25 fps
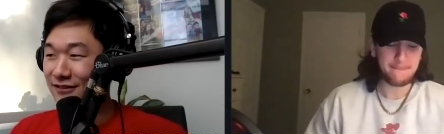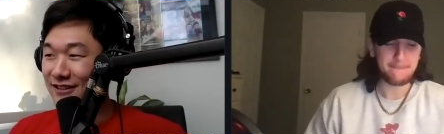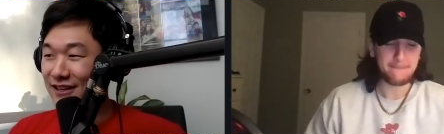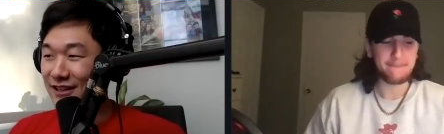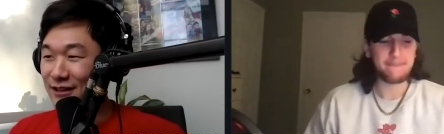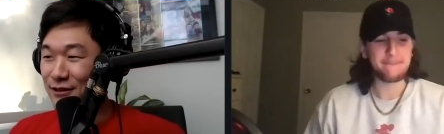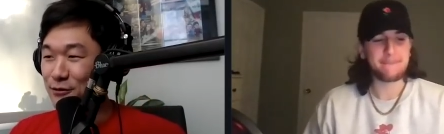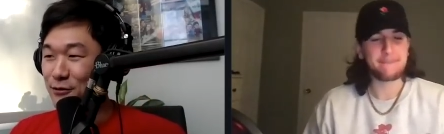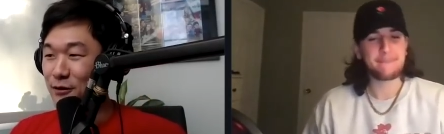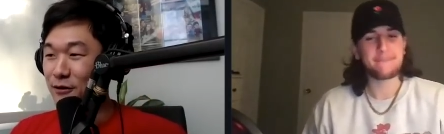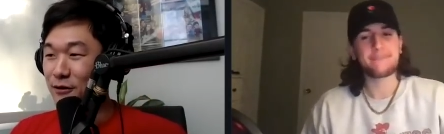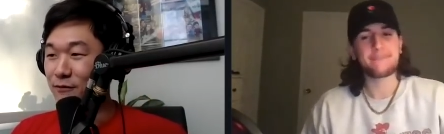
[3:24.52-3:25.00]
Speaker 1: that
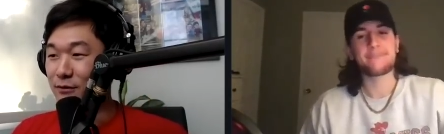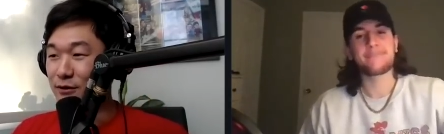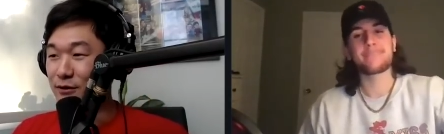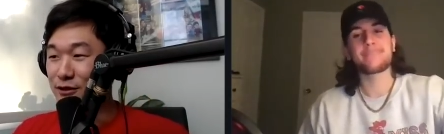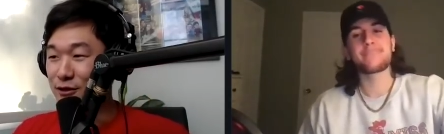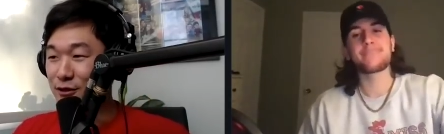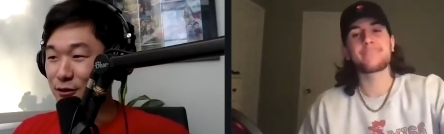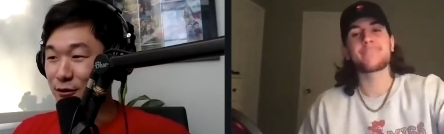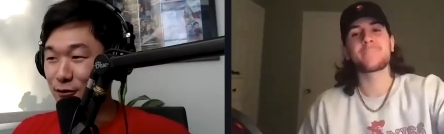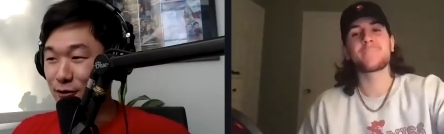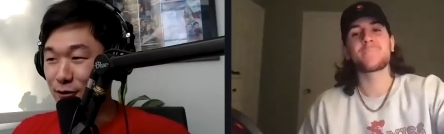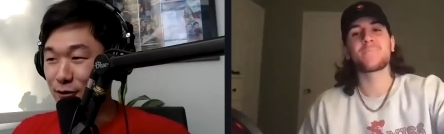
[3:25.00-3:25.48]
you have
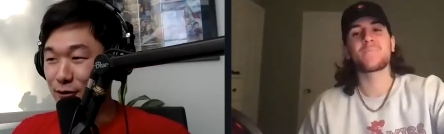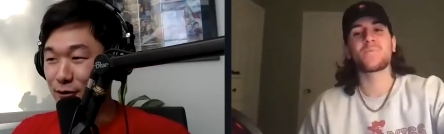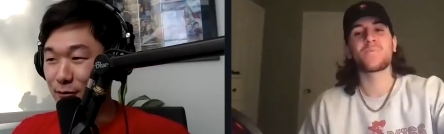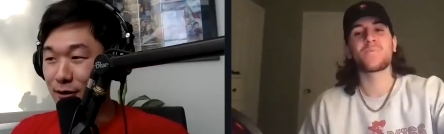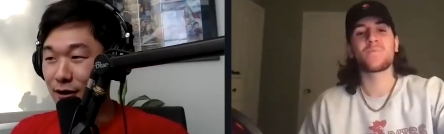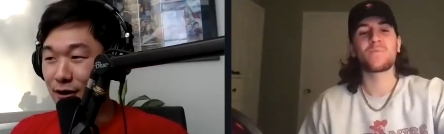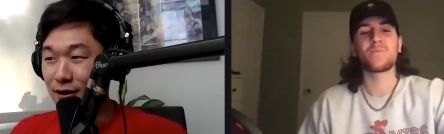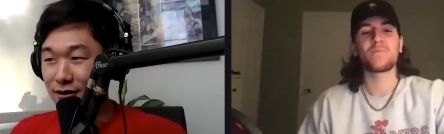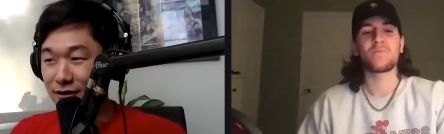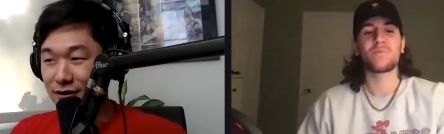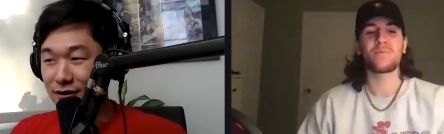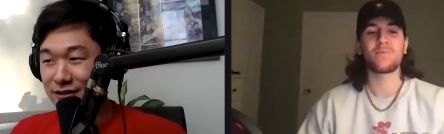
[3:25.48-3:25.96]
bestowed
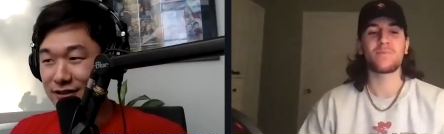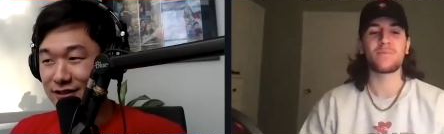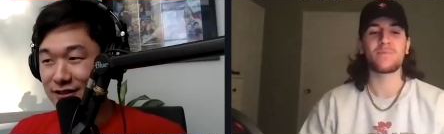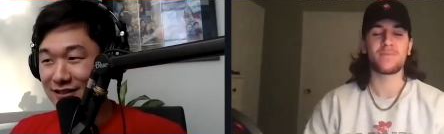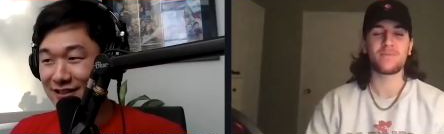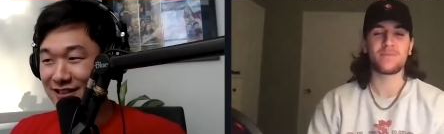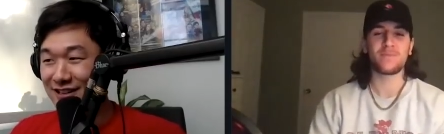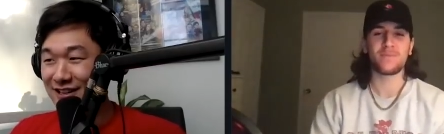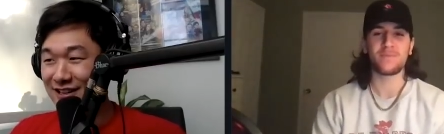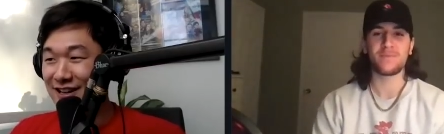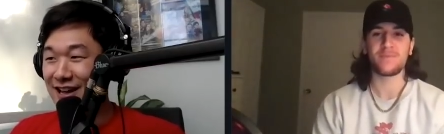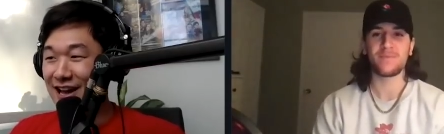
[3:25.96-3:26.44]
upon
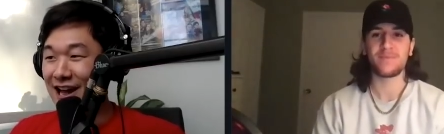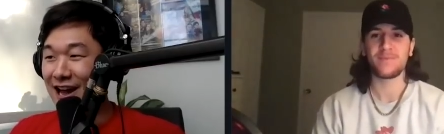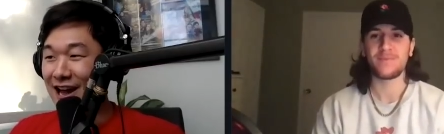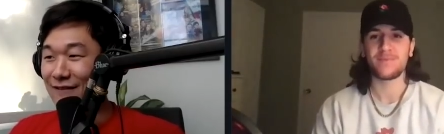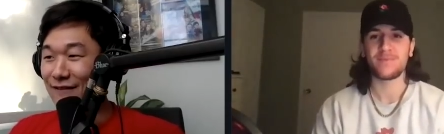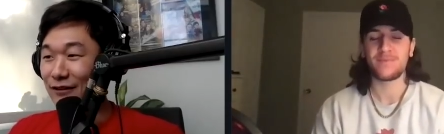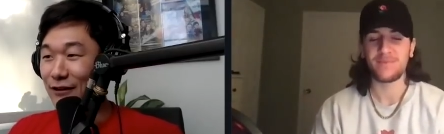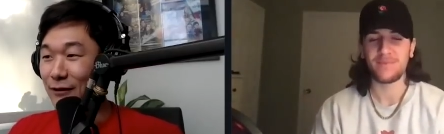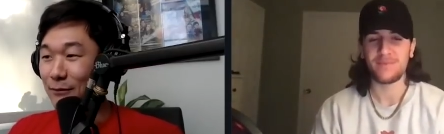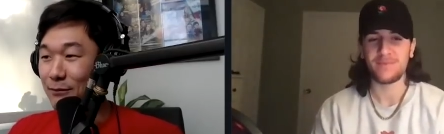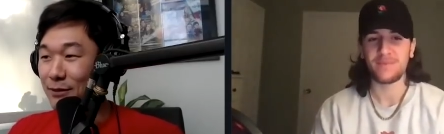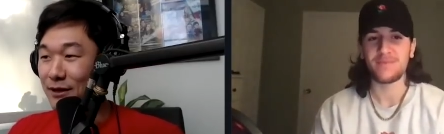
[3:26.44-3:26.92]
us,
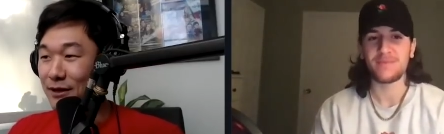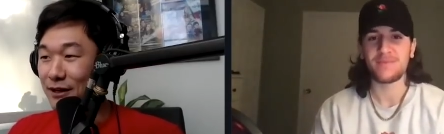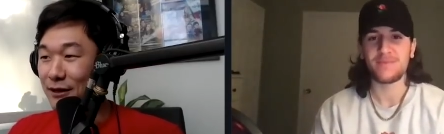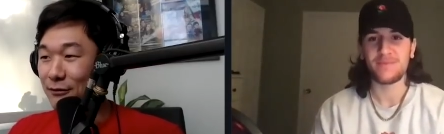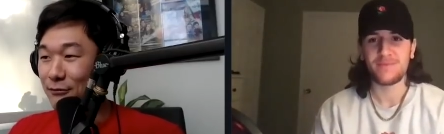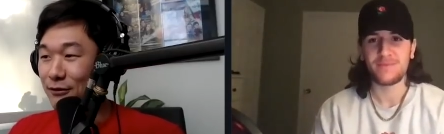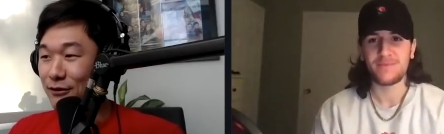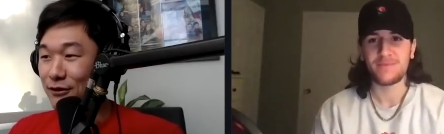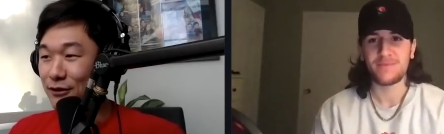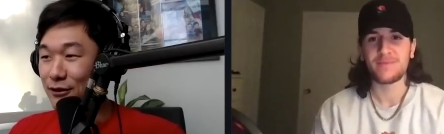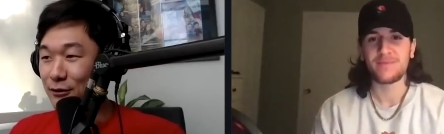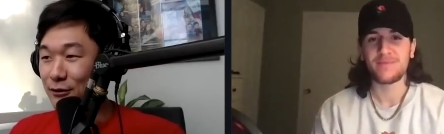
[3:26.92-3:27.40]
having competed
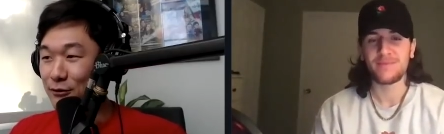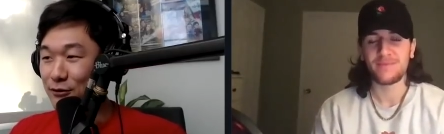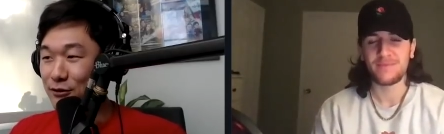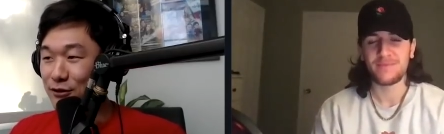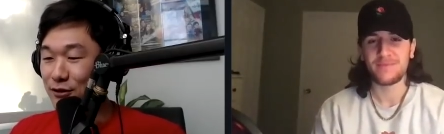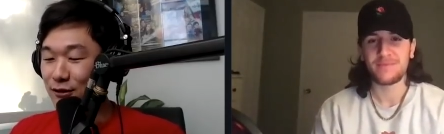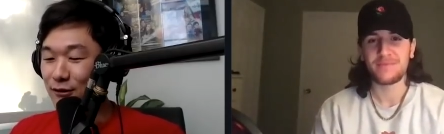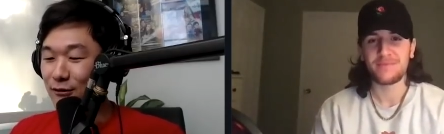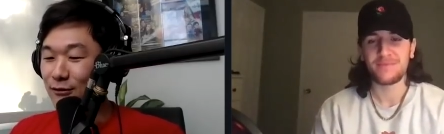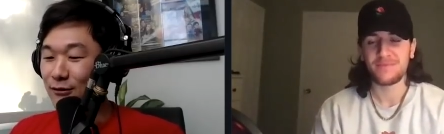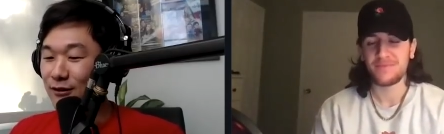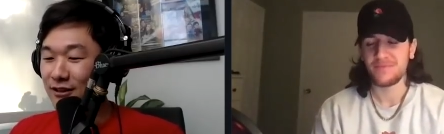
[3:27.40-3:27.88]
with you.
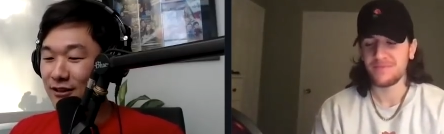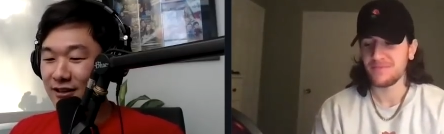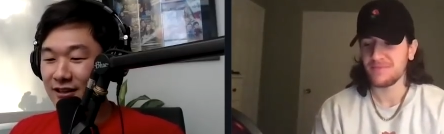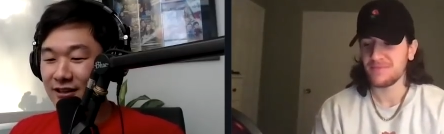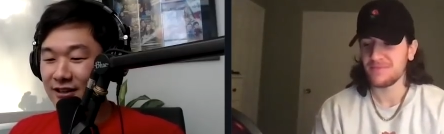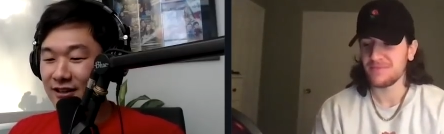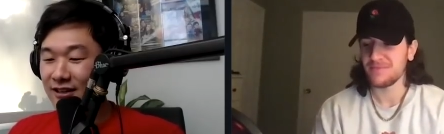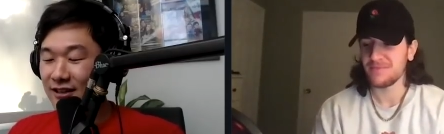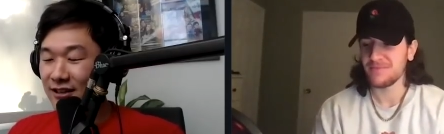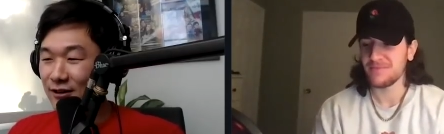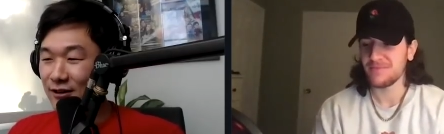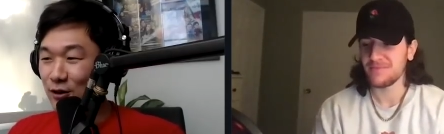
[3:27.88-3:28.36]
So,
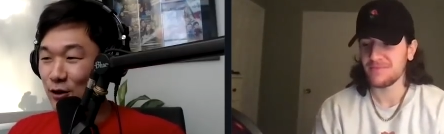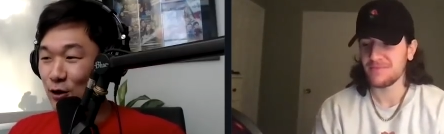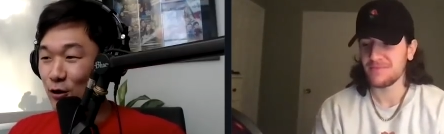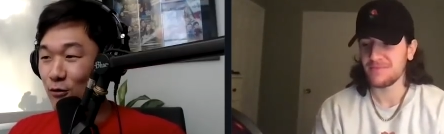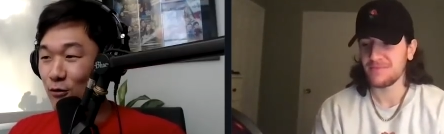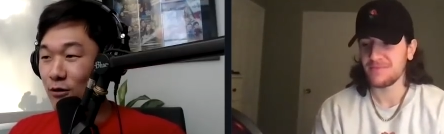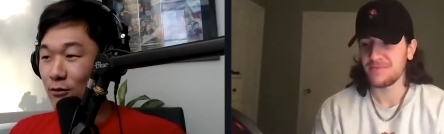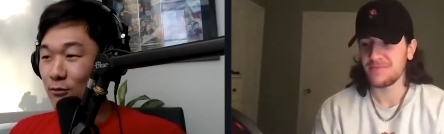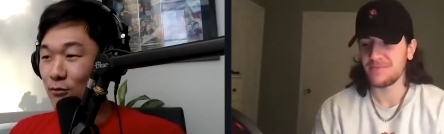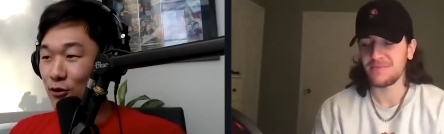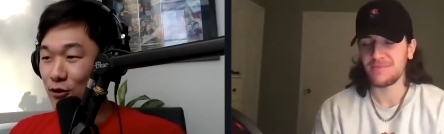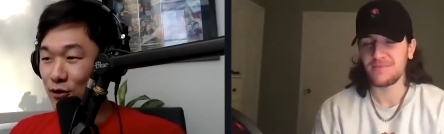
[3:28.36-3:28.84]
no
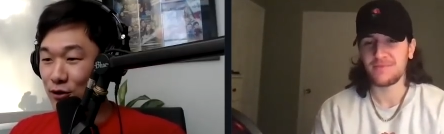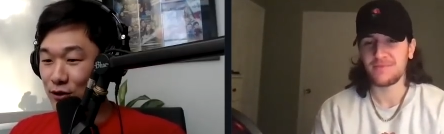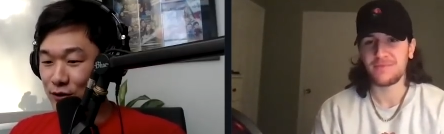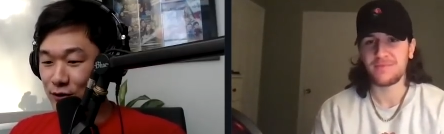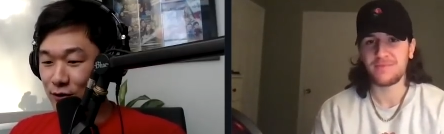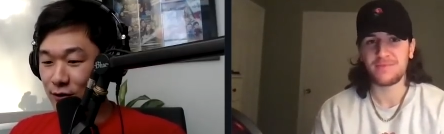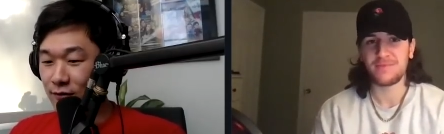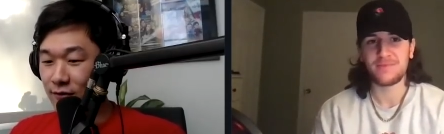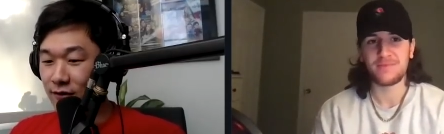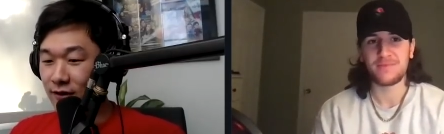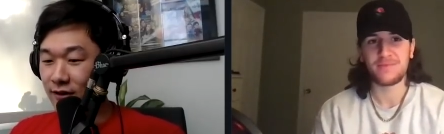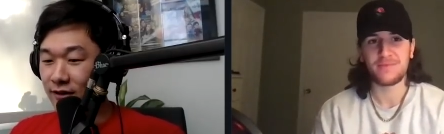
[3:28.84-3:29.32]
one more
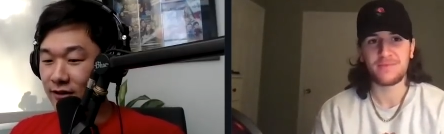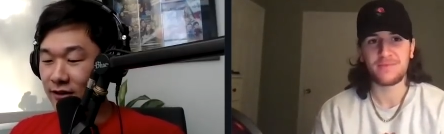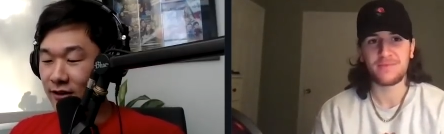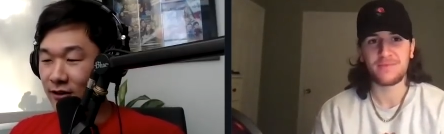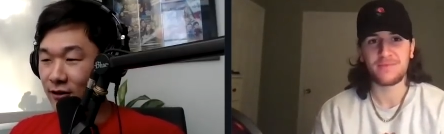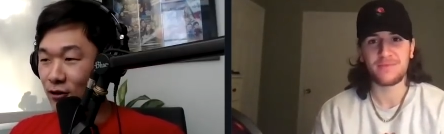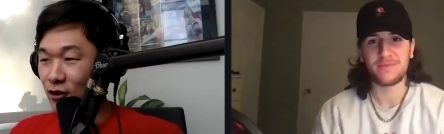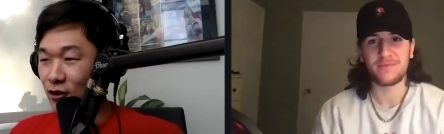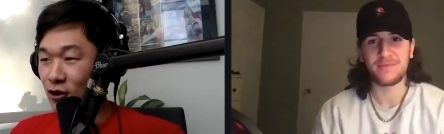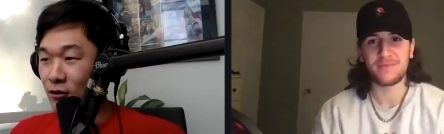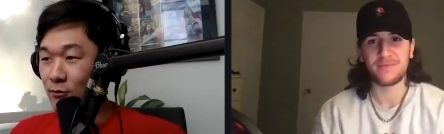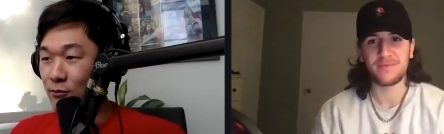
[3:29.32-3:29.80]
deserving than an
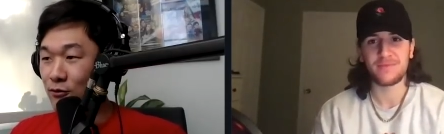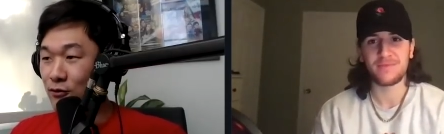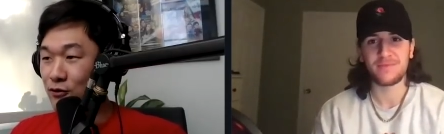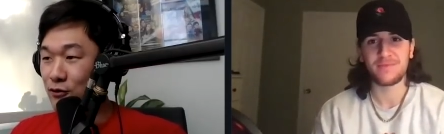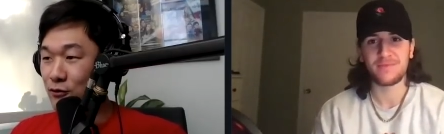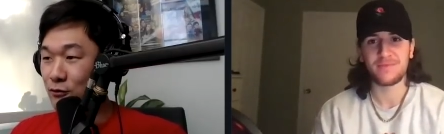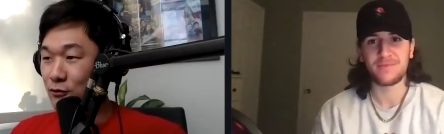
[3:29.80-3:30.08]
almost